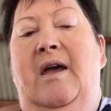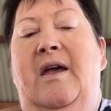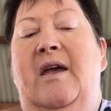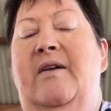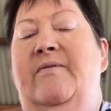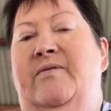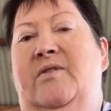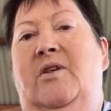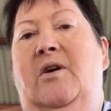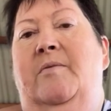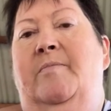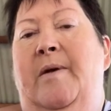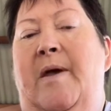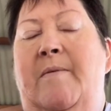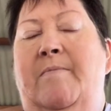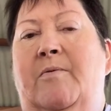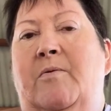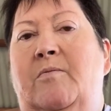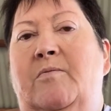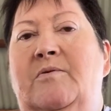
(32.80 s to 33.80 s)
Even though
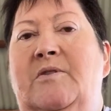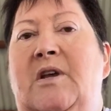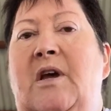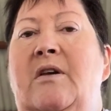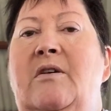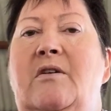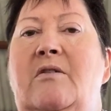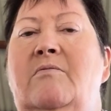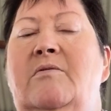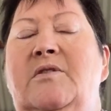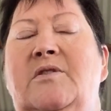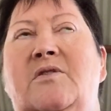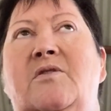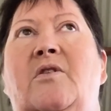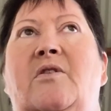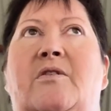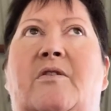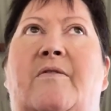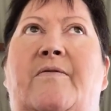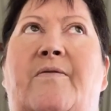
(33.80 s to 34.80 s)
people will tell you it's
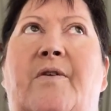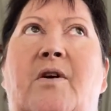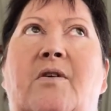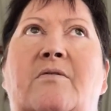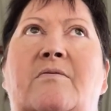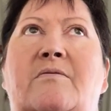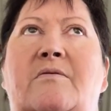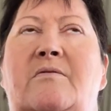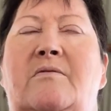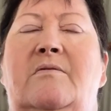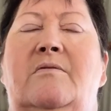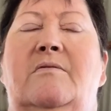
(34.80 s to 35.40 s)
not your fault,